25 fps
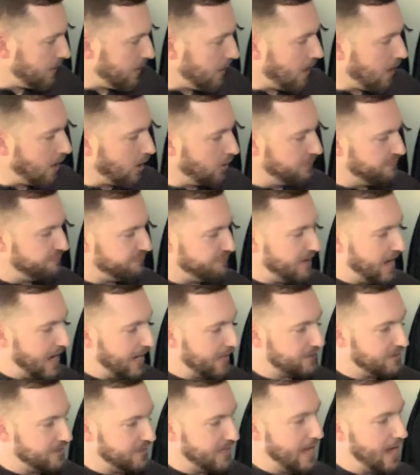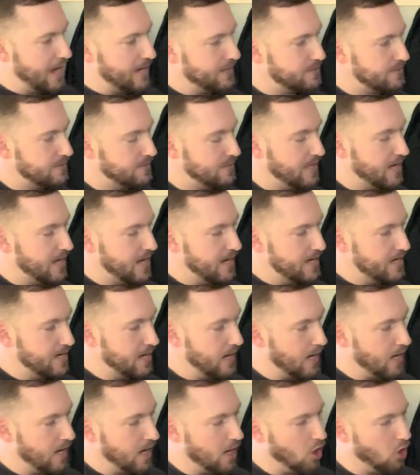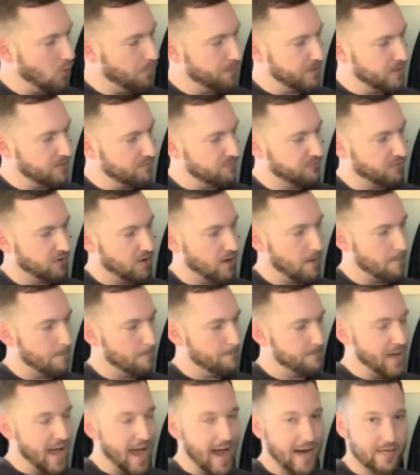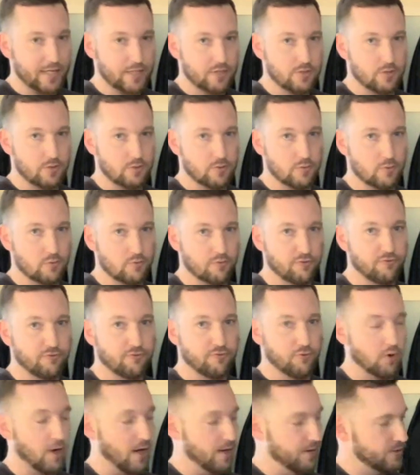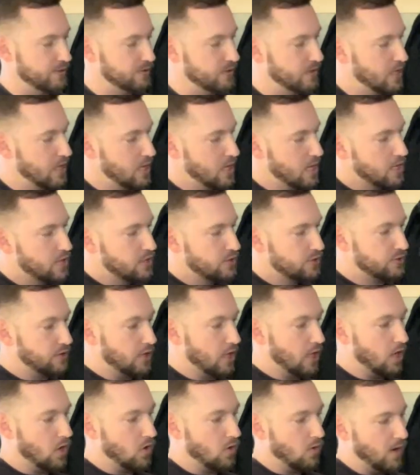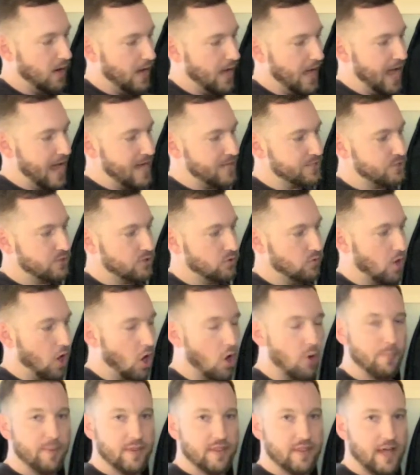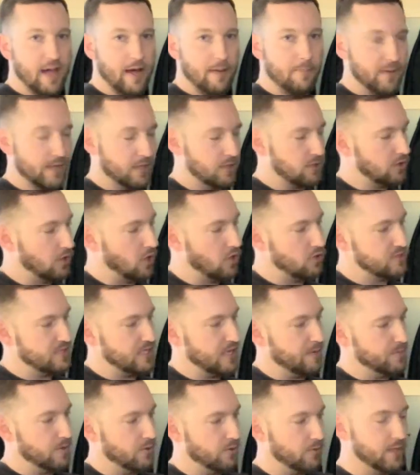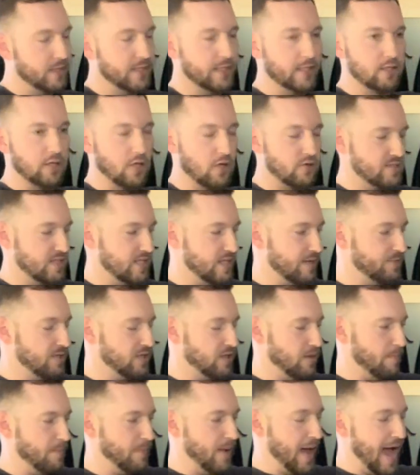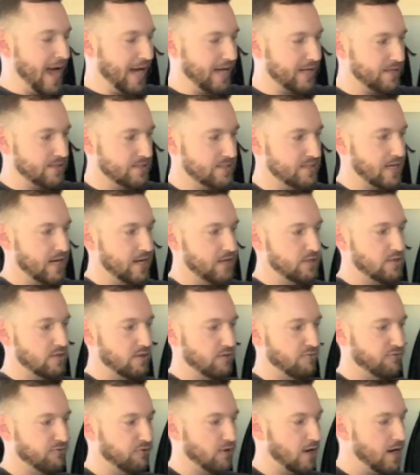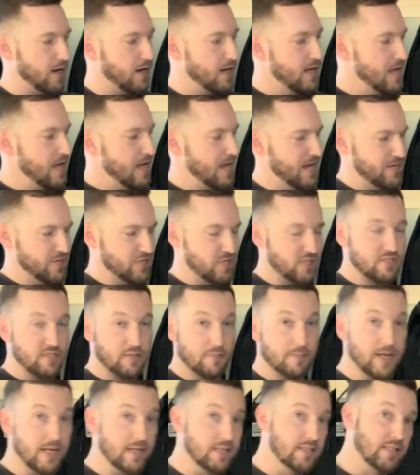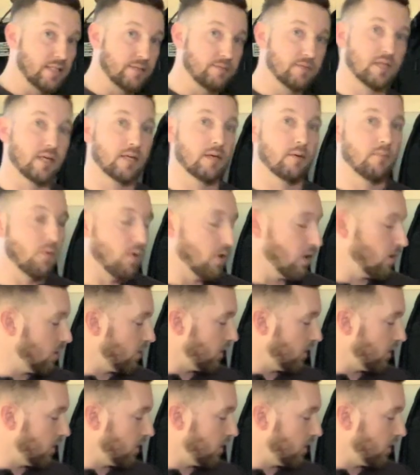are the fact that they open from back to front. So as you open them and close them, you're really closing them to the back instead of to the front. And just to me, it seems like a more